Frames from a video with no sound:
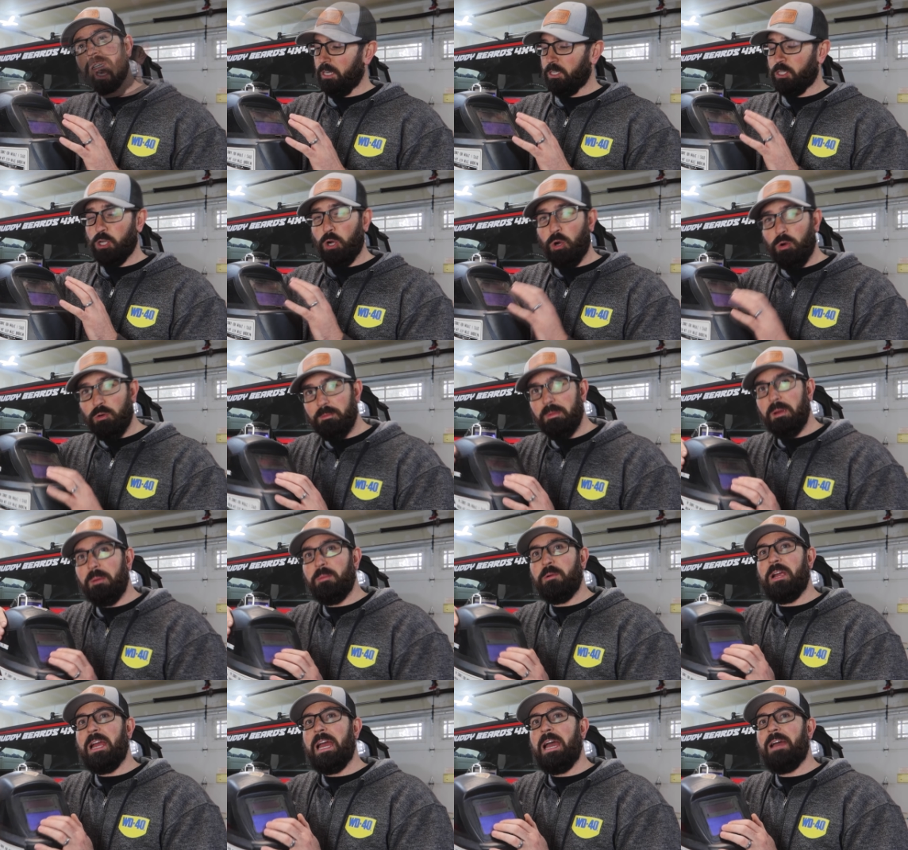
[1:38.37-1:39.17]
I don't
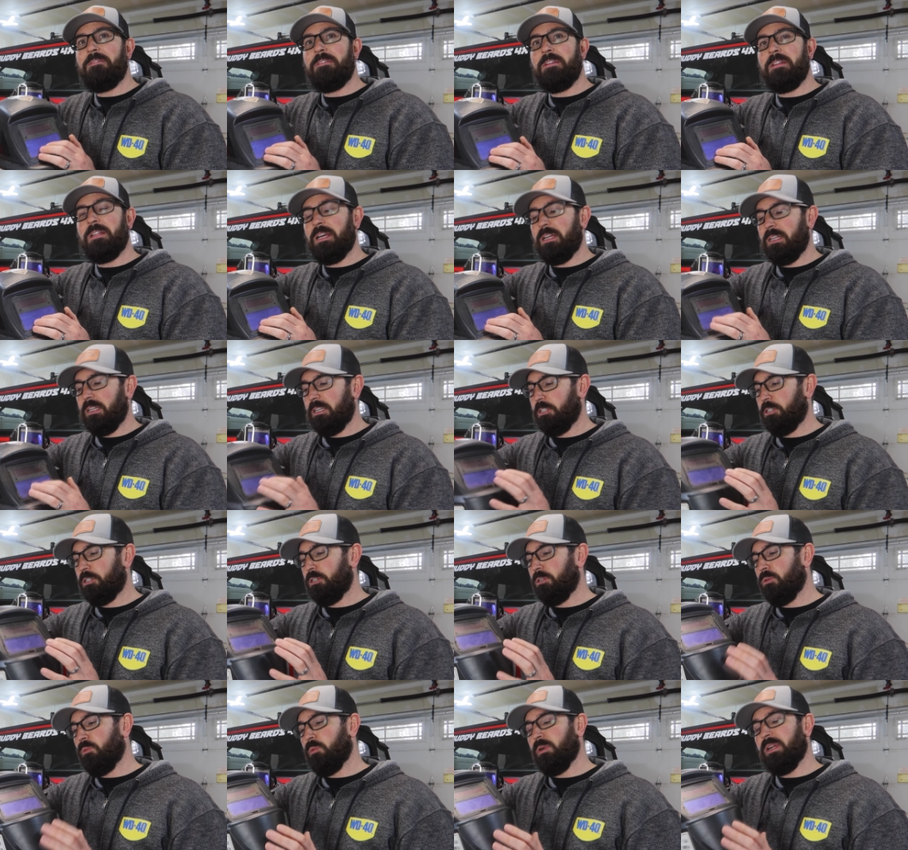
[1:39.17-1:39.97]
remember having that
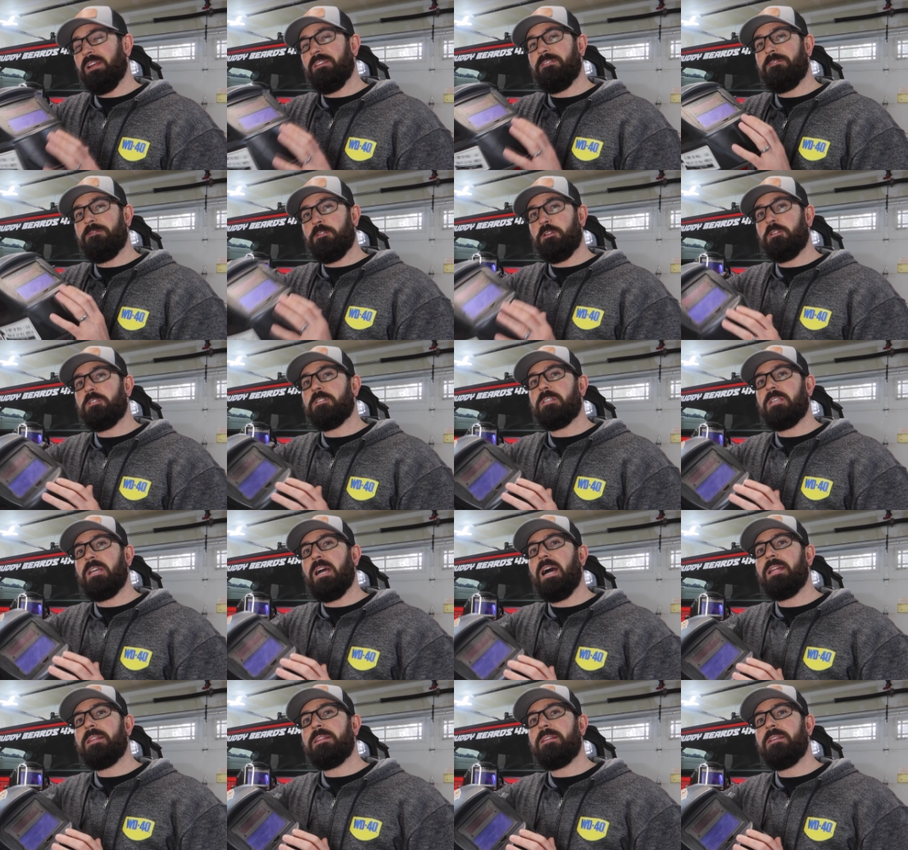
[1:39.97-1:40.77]
issue when I first
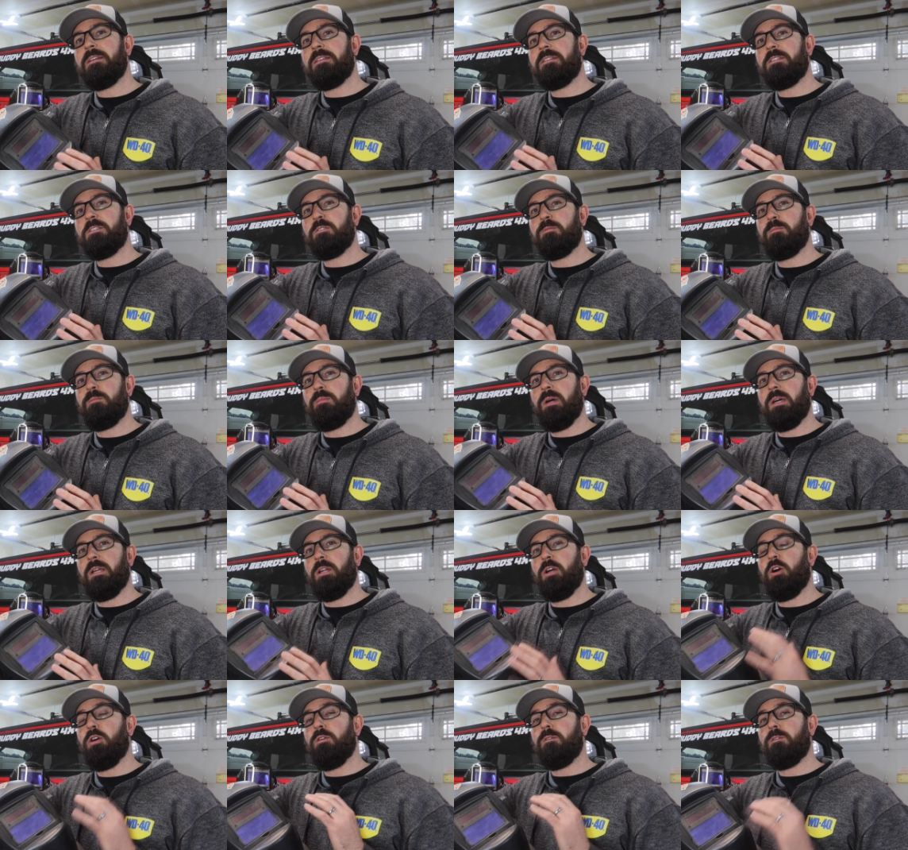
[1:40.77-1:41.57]
got this,
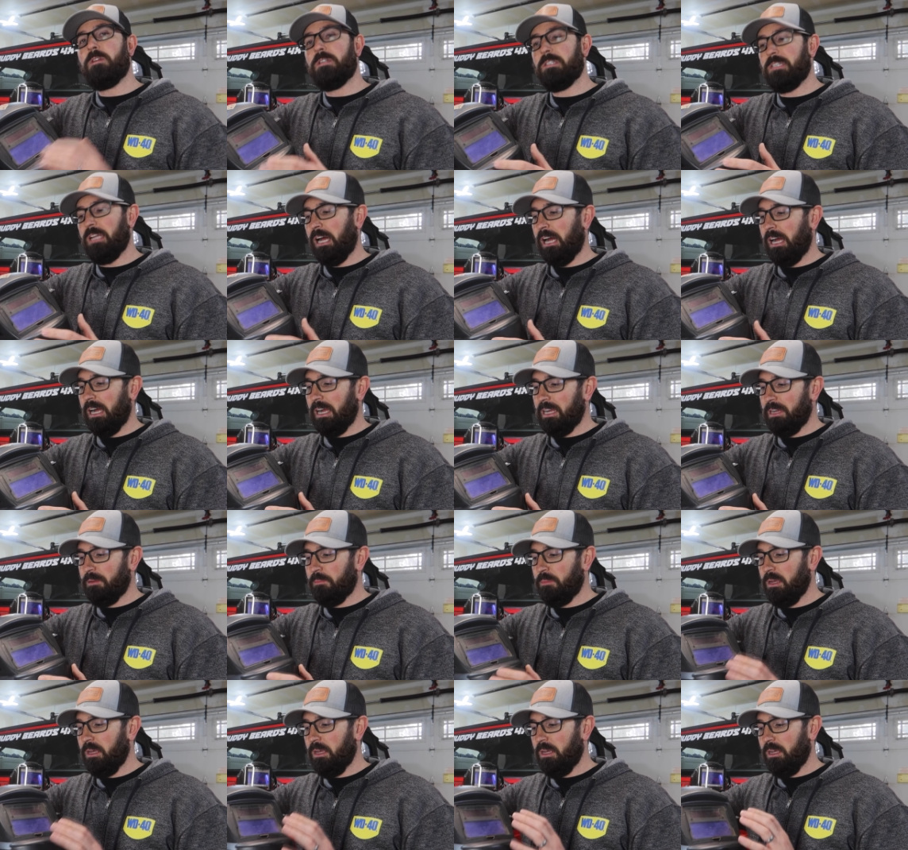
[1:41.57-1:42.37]
but over time